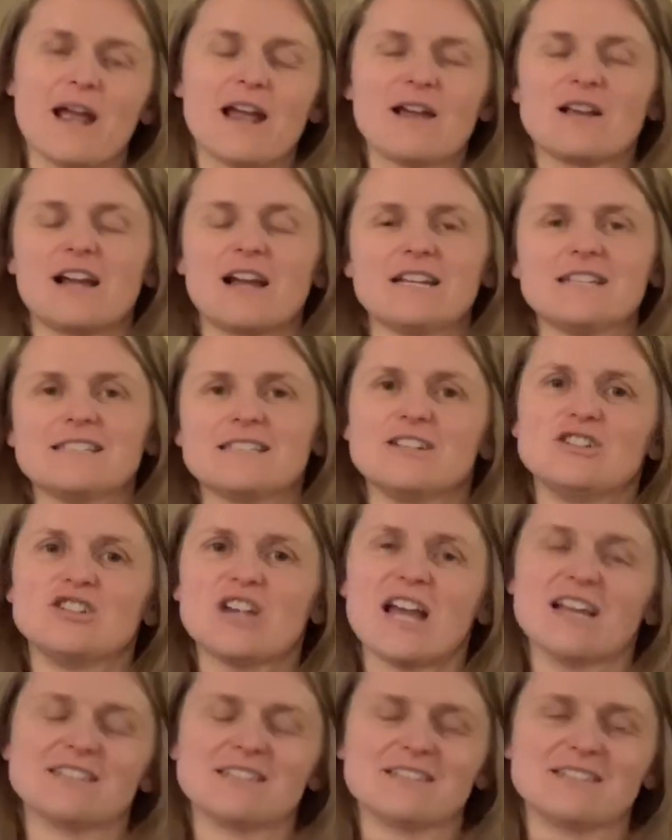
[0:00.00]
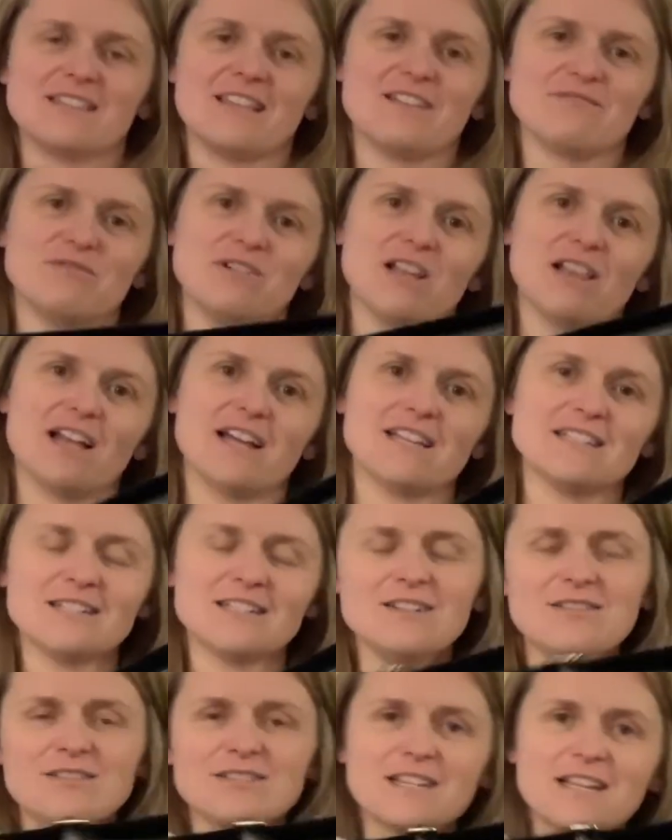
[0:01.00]
I kind of said jazzes and then realized,
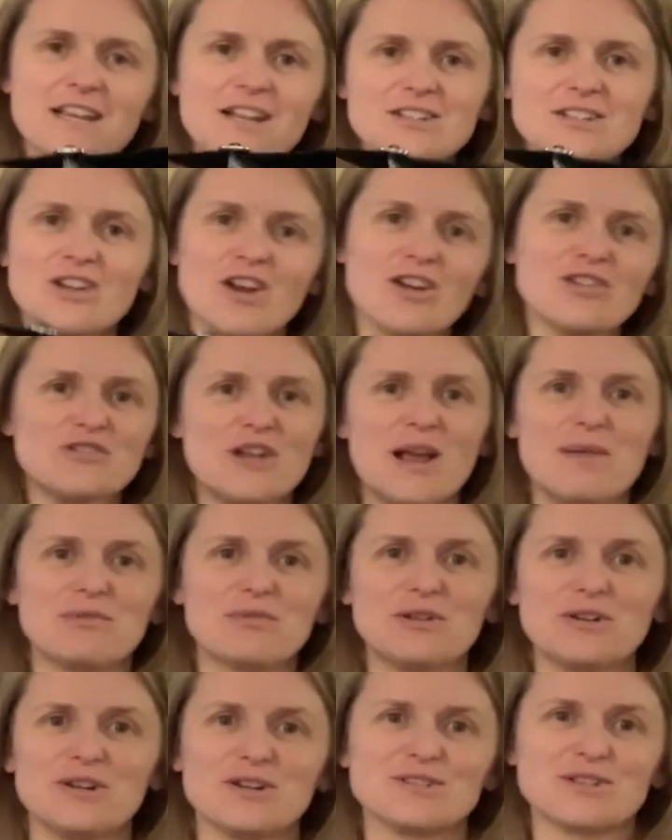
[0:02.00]
oh, it's like a guitar strap look.